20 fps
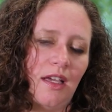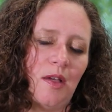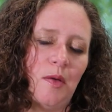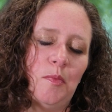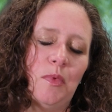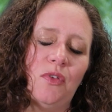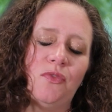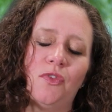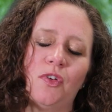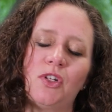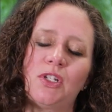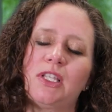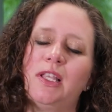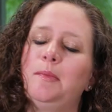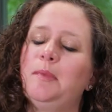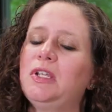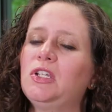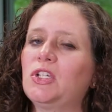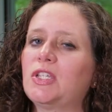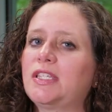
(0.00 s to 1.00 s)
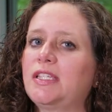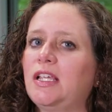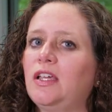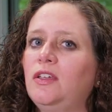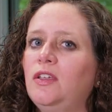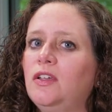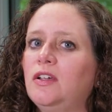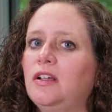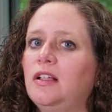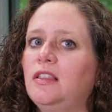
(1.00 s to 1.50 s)
But first, let me just
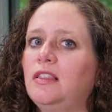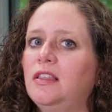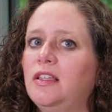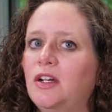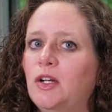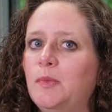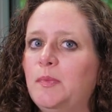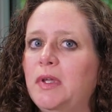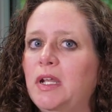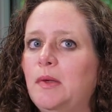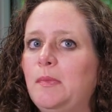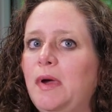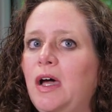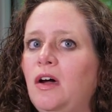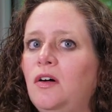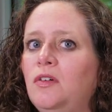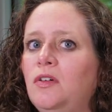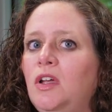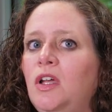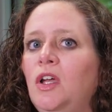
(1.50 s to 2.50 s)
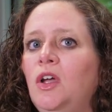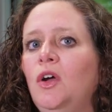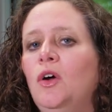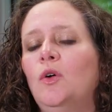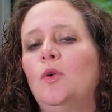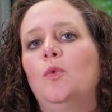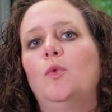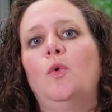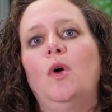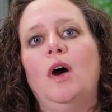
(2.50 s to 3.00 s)
tell you a little bit about
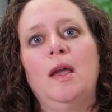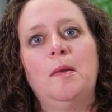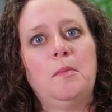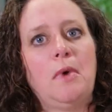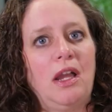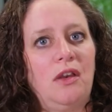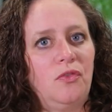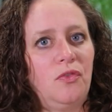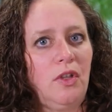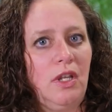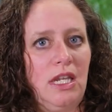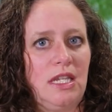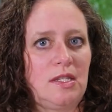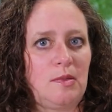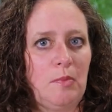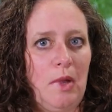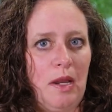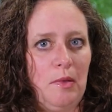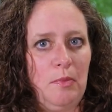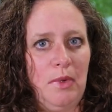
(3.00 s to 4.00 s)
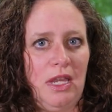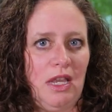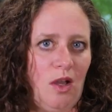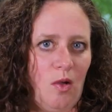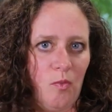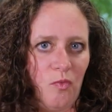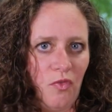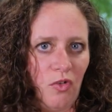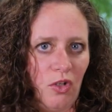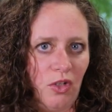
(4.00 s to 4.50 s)
why mindfulness might be
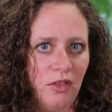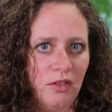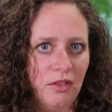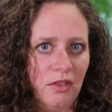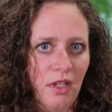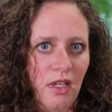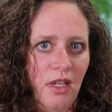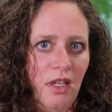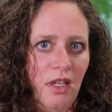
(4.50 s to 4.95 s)
helpful.